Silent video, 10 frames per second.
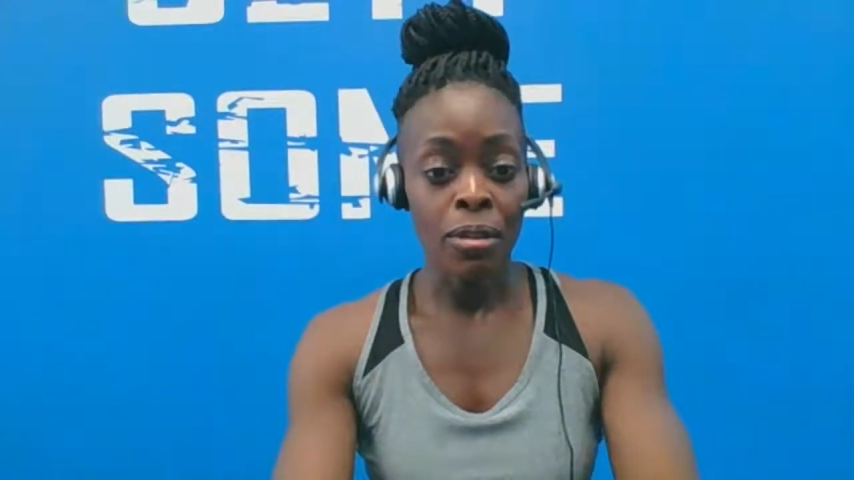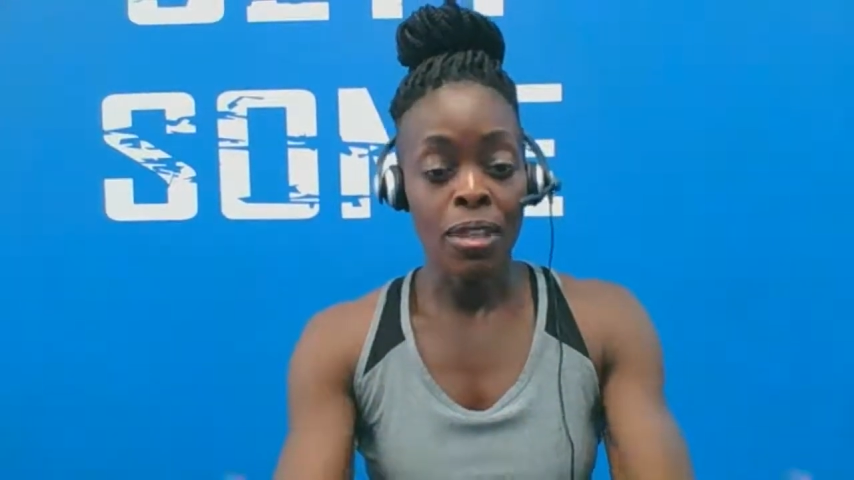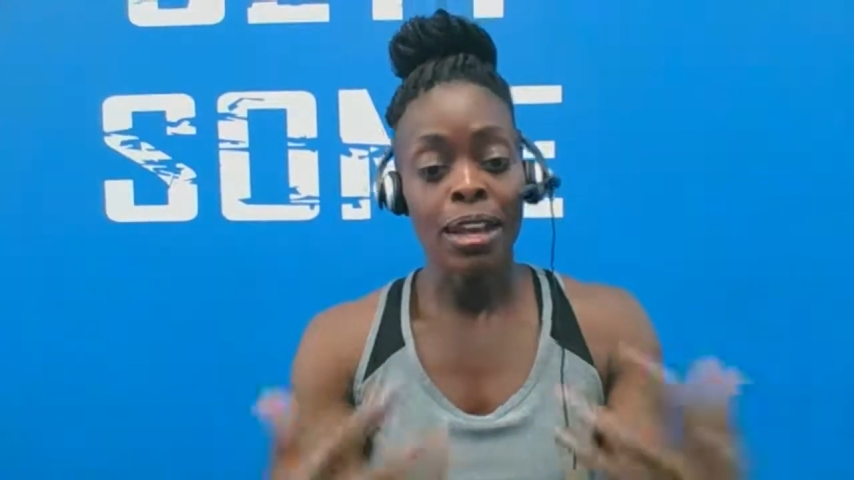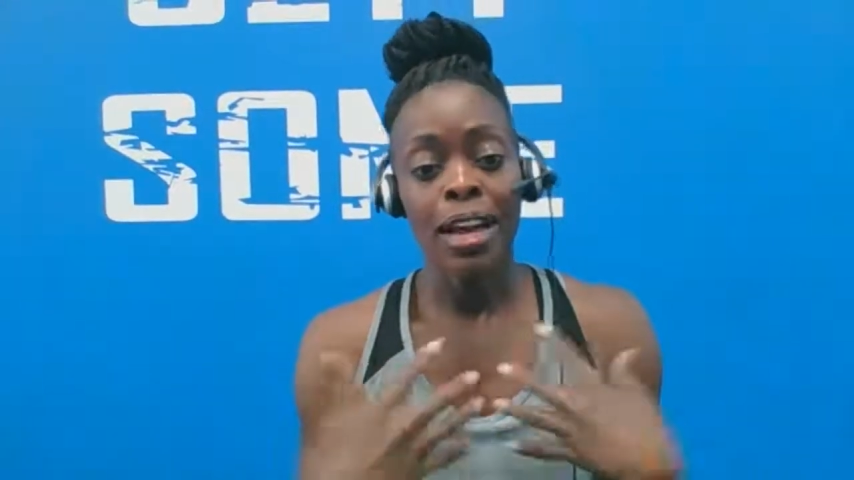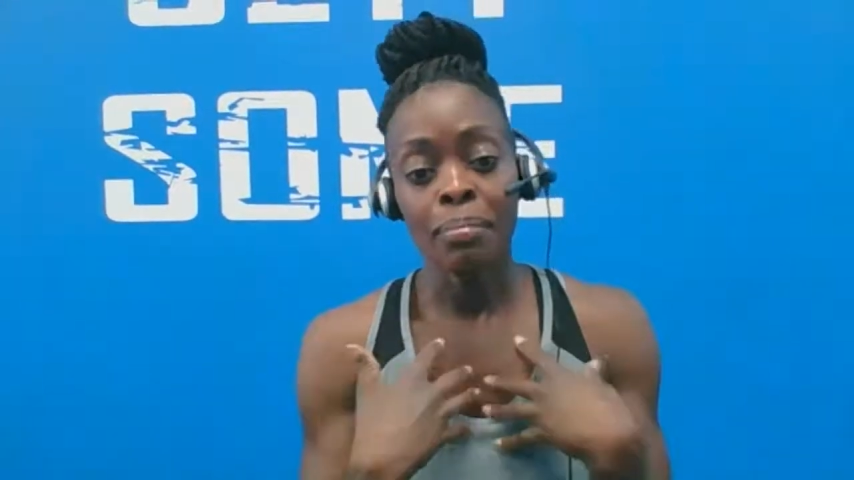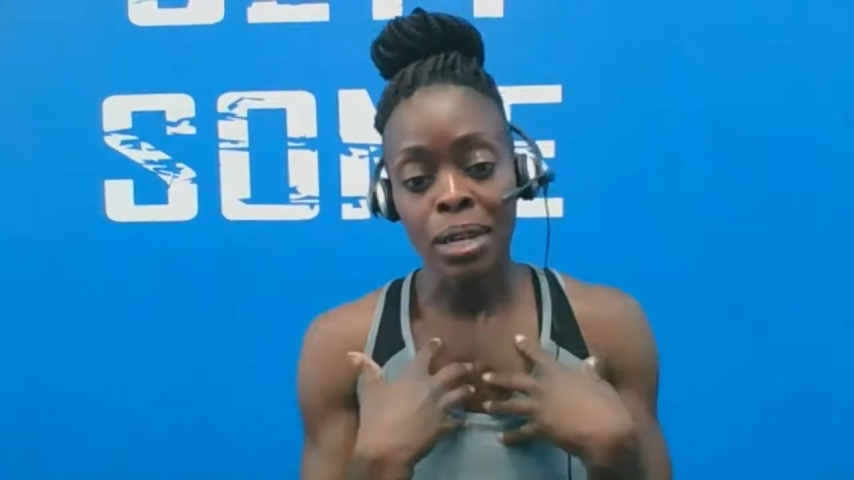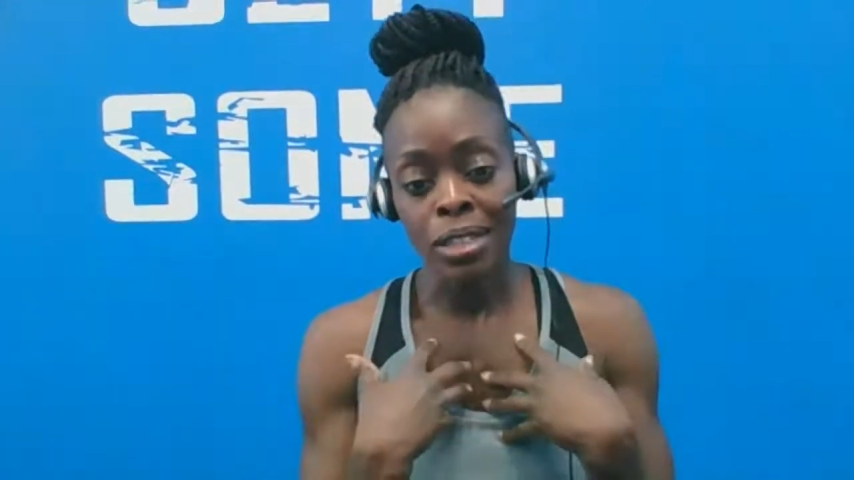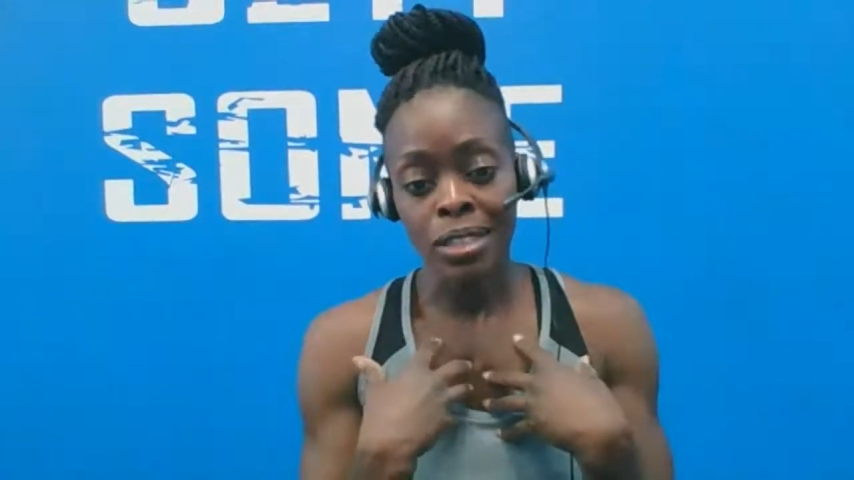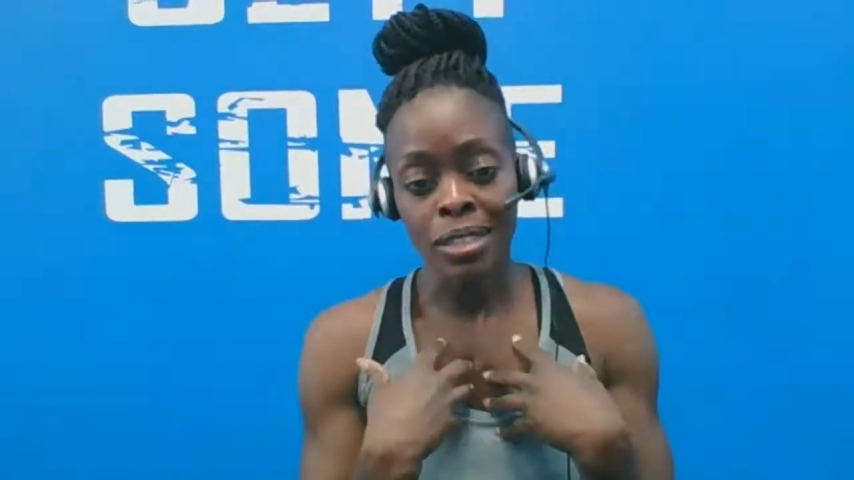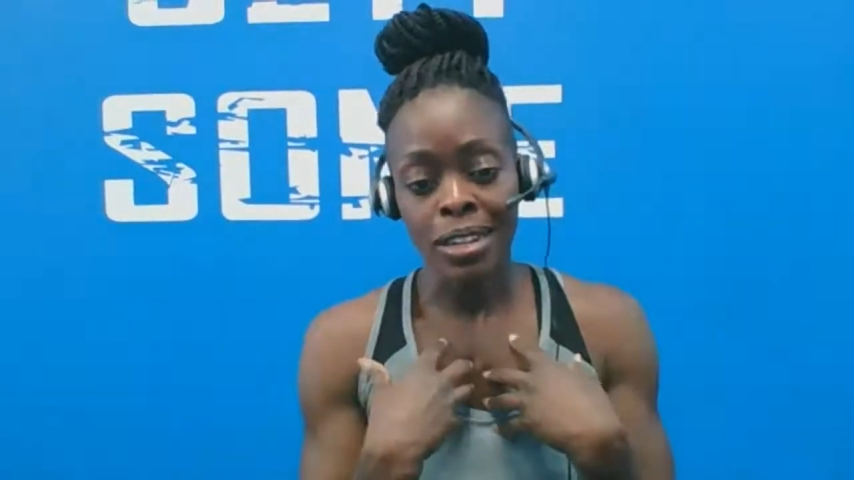or that I
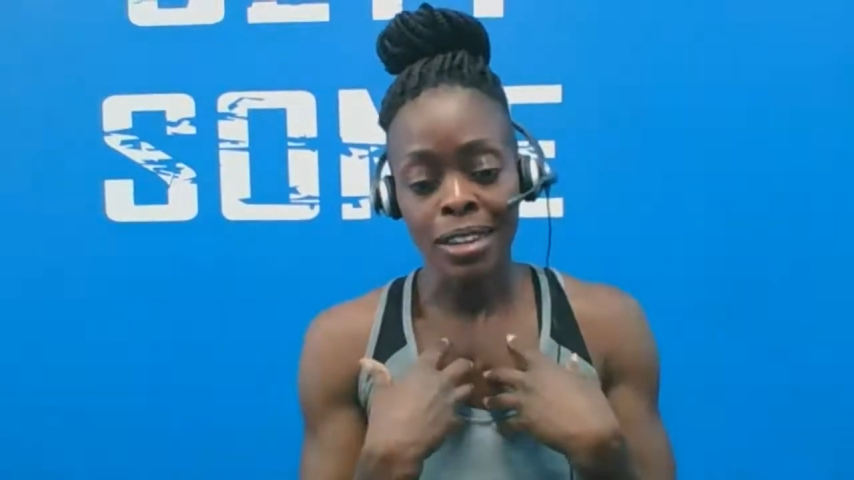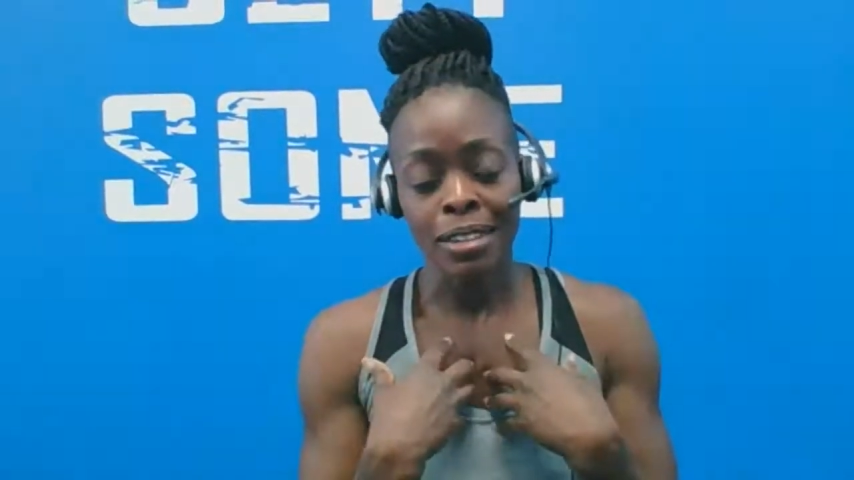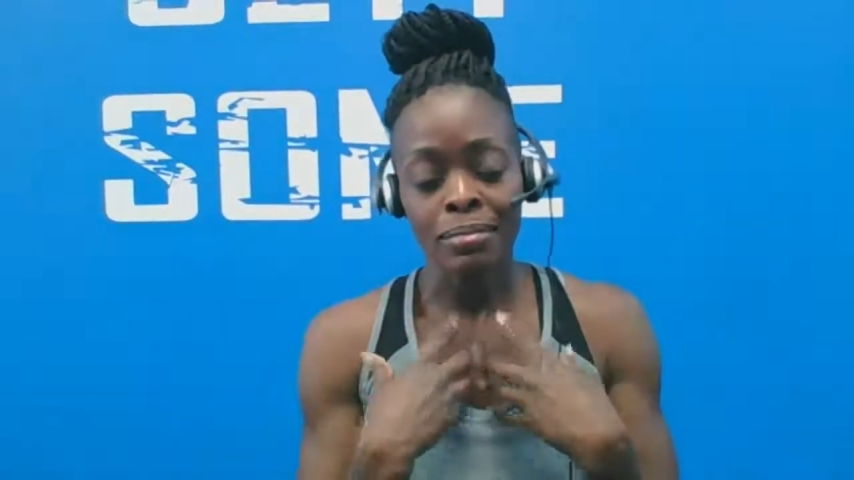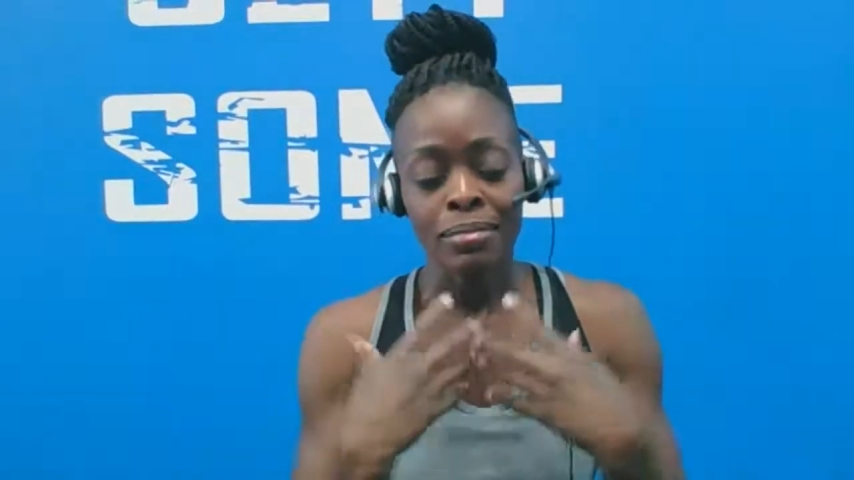mentioned today.